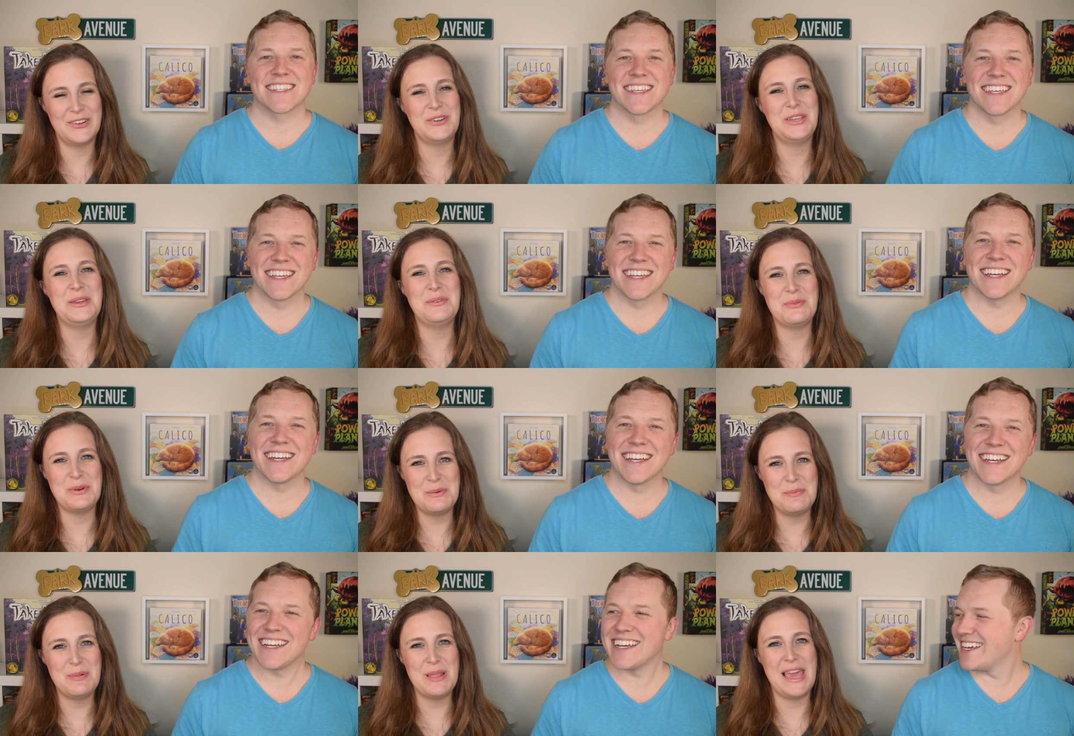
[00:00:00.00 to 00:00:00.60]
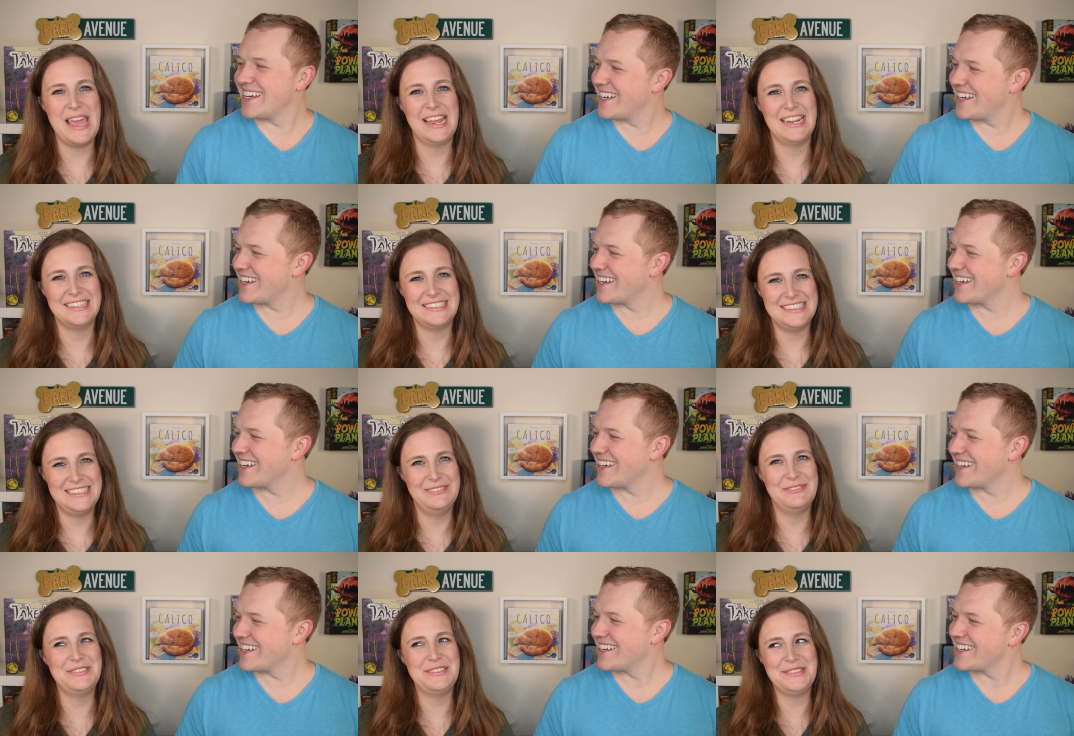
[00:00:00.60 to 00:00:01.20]
Speaker 1: he will play
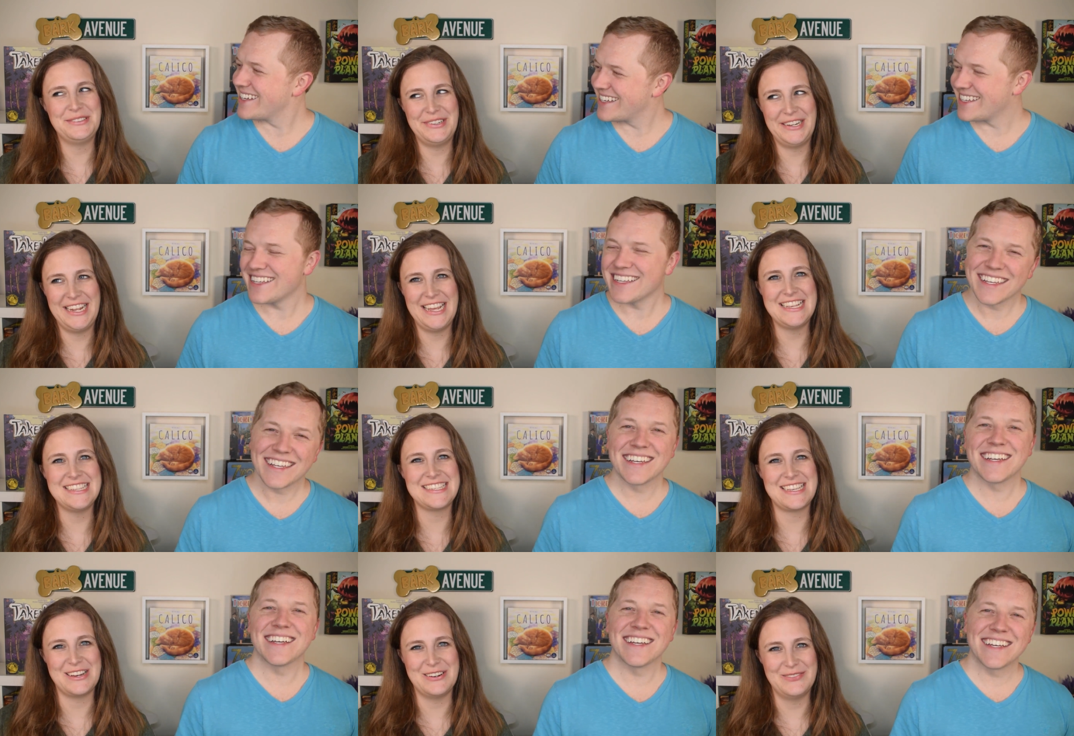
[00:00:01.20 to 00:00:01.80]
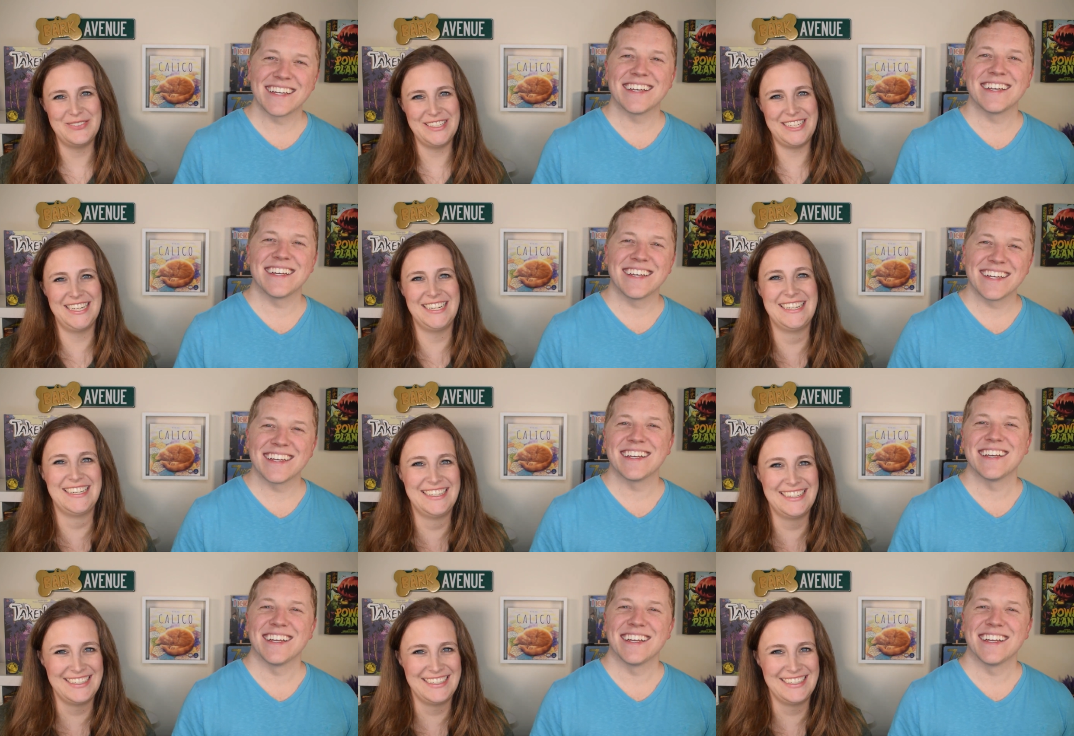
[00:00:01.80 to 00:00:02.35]
it, even when he has COVID.